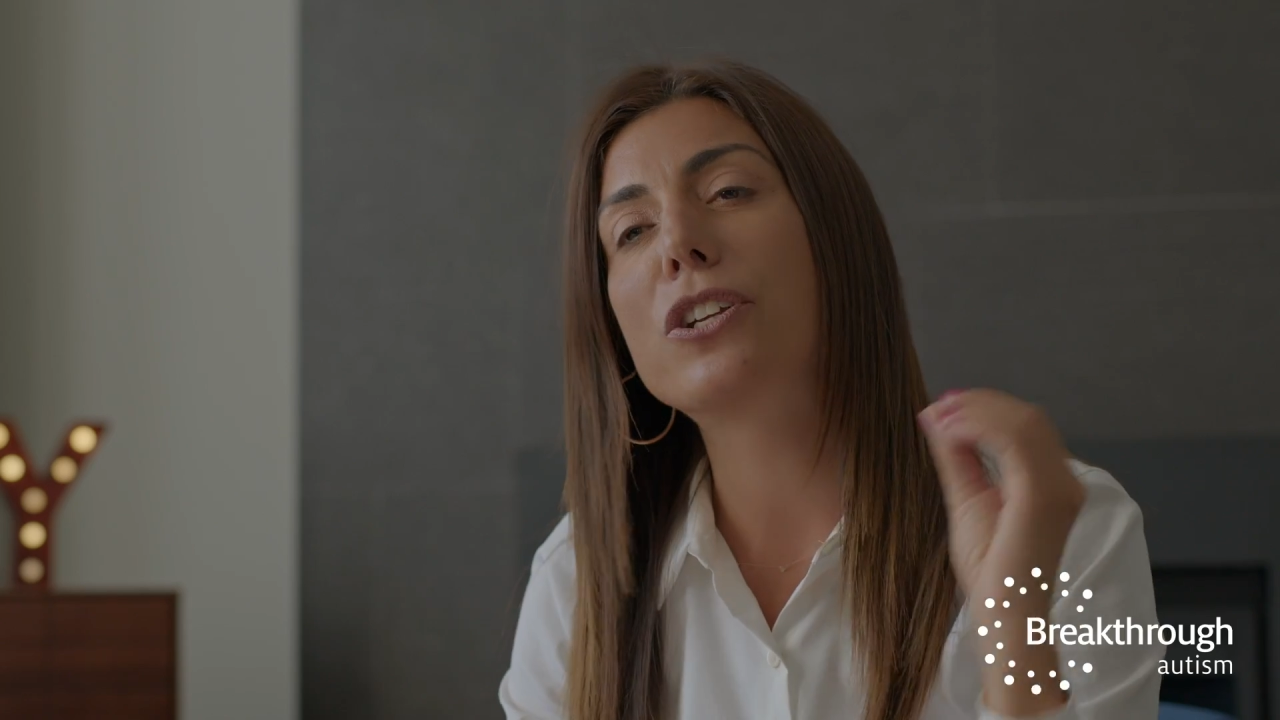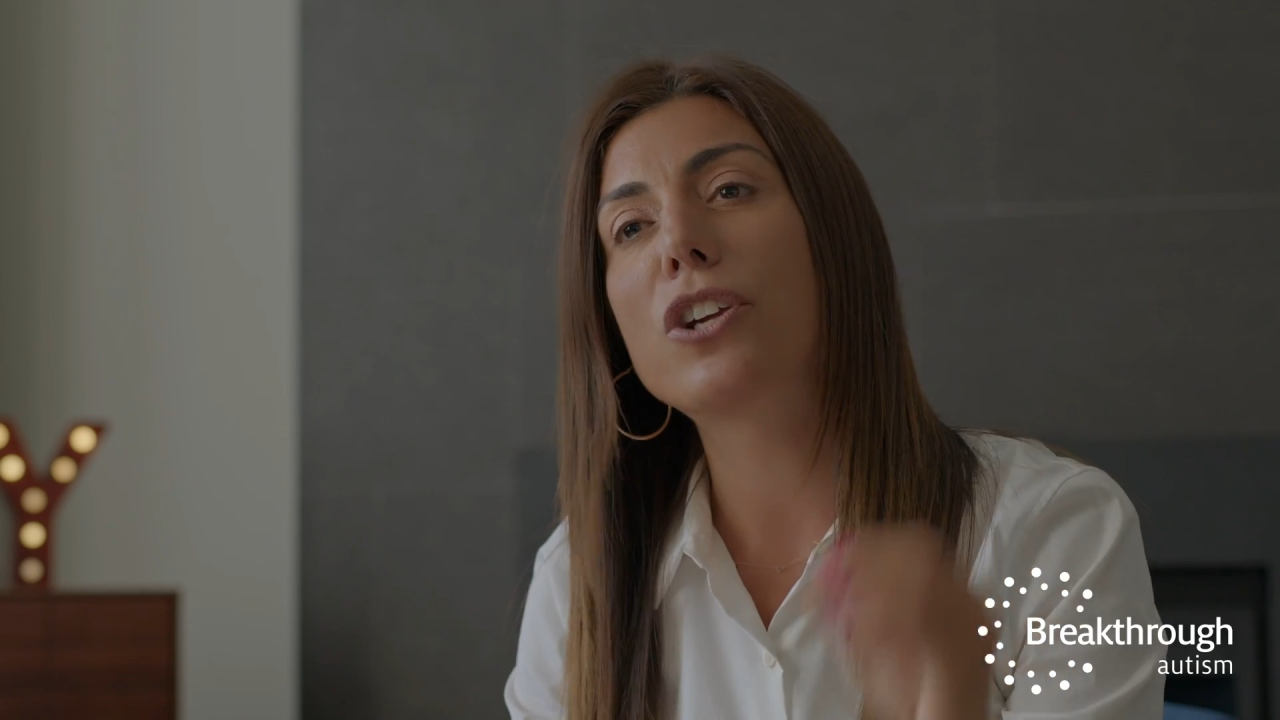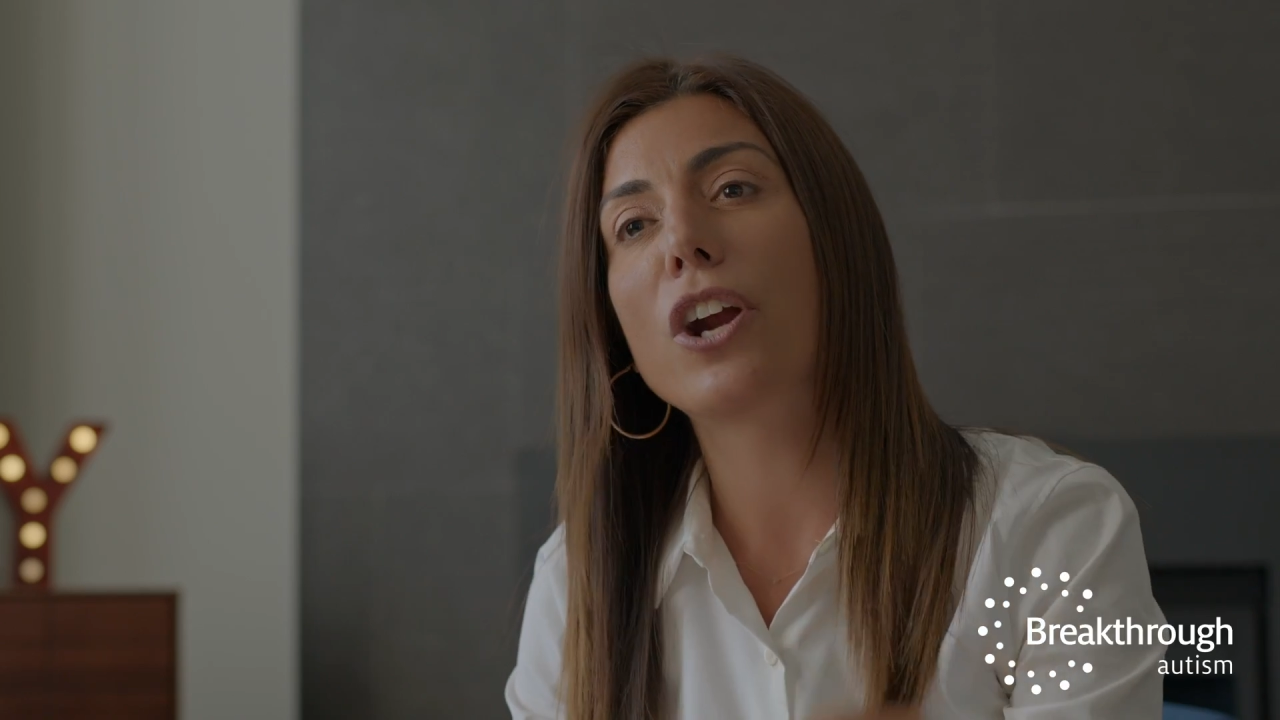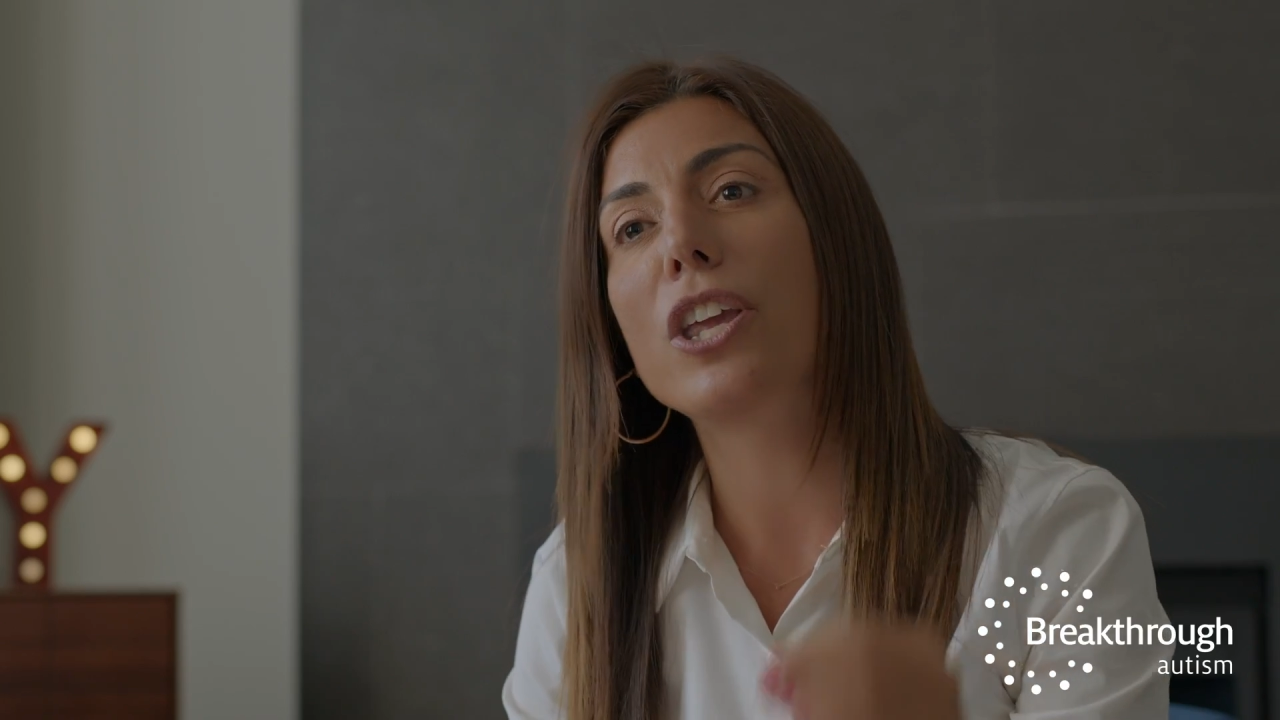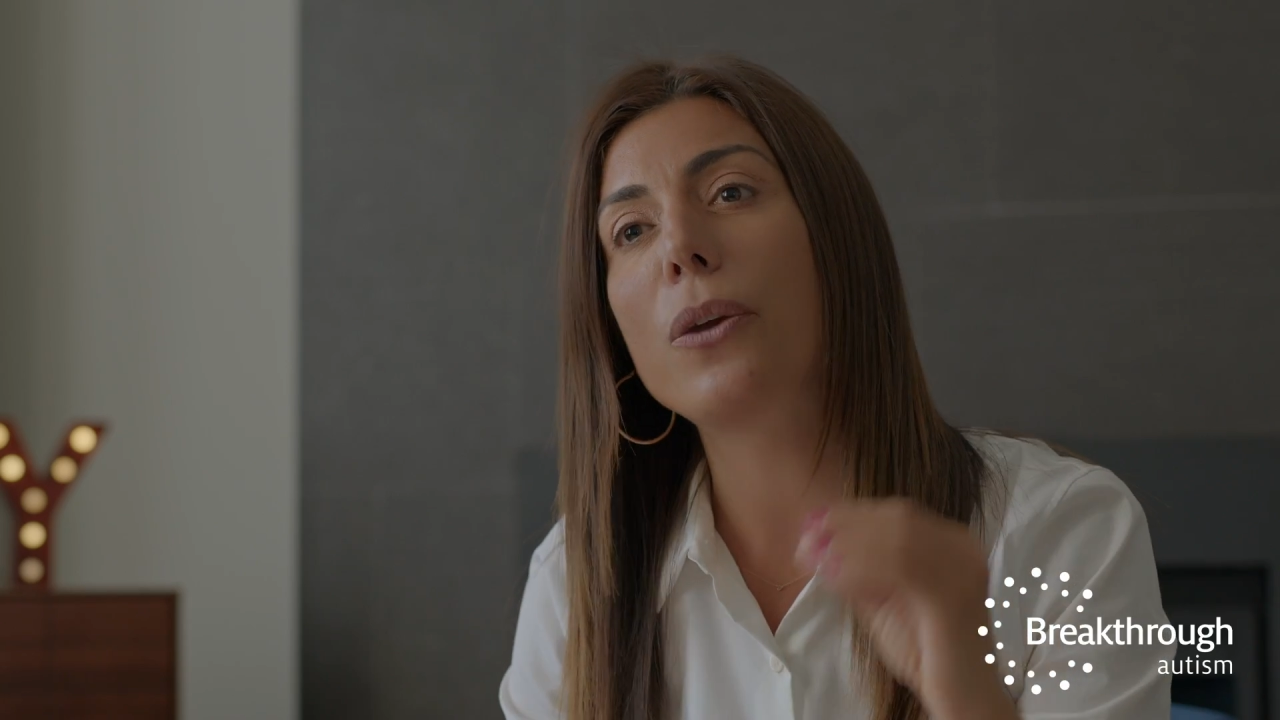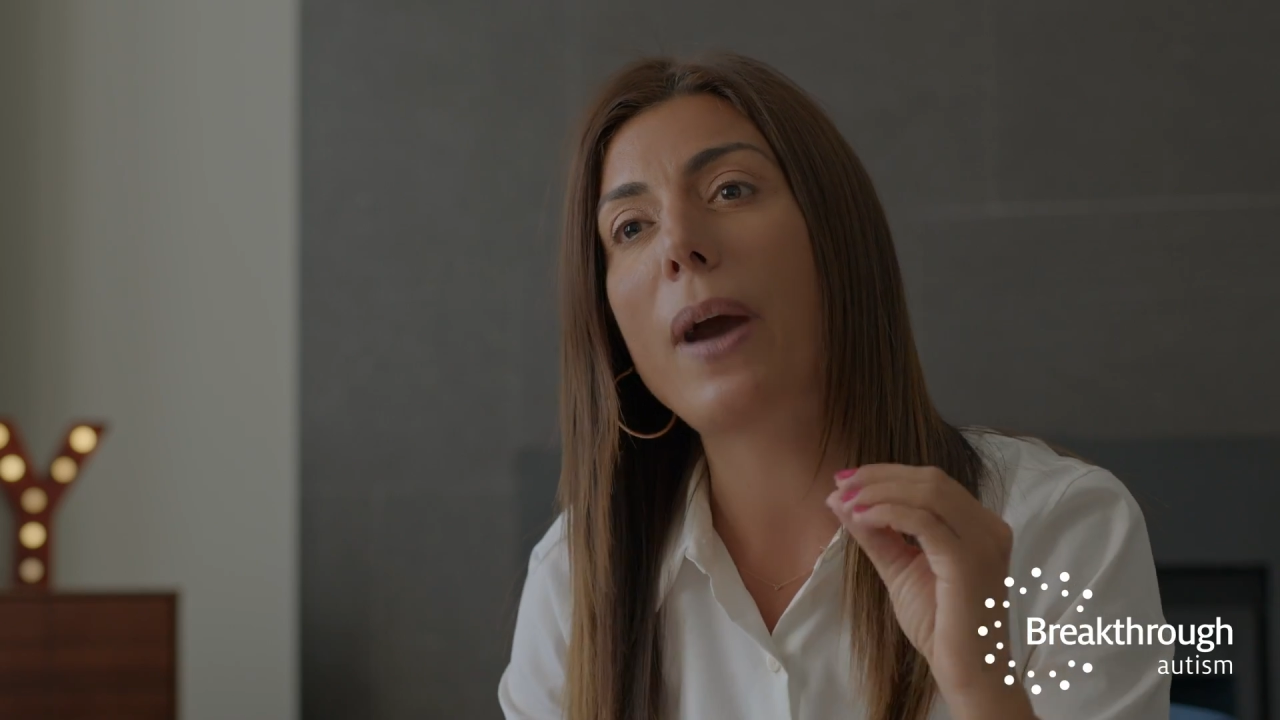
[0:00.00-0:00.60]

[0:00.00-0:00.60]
sure you